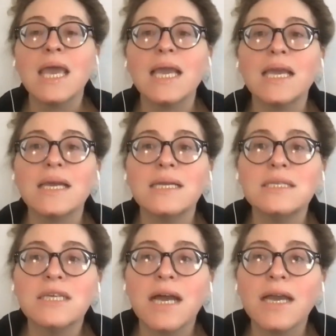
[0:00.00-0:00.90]
been on.
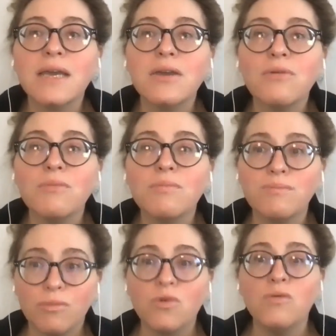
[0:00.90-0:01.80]
And I
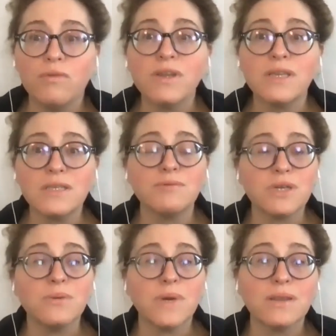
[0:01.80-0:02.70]
realized
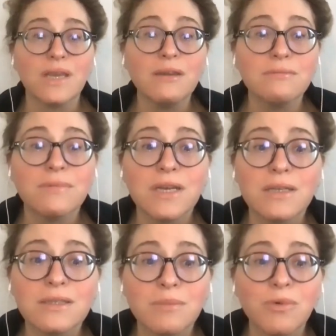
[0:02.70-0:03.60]
pretty quickly
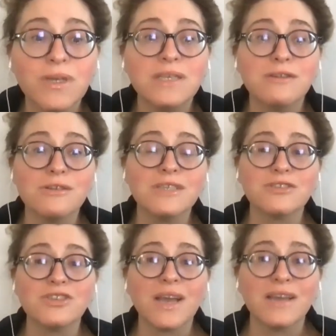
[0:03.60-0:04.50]
at some point, either as
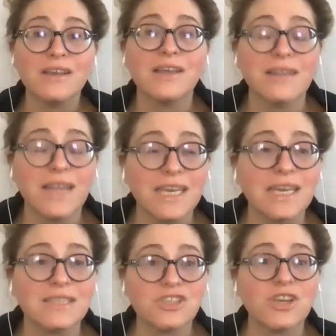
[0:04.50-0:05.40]
a
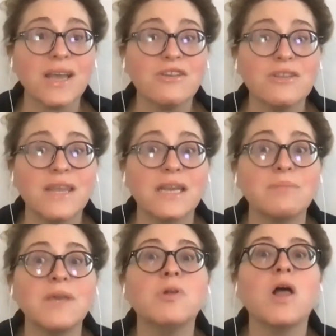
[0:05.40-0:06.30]
child, that
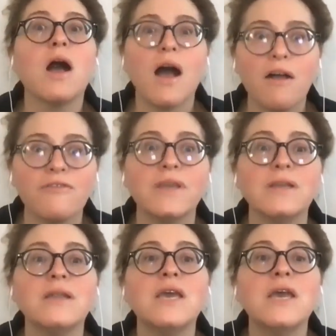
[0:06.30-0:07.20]
people
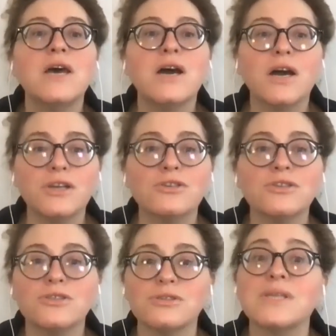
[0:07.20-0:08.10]
often
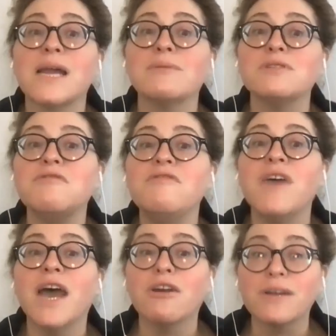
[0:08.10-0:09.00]
understood that I was
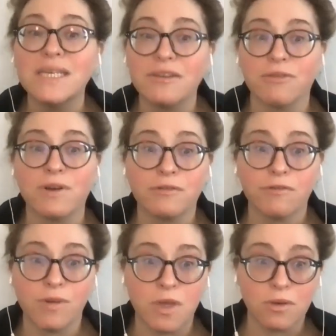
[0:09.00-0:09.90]
very different
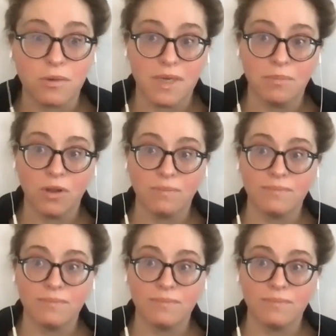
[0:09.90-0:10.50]
from other people.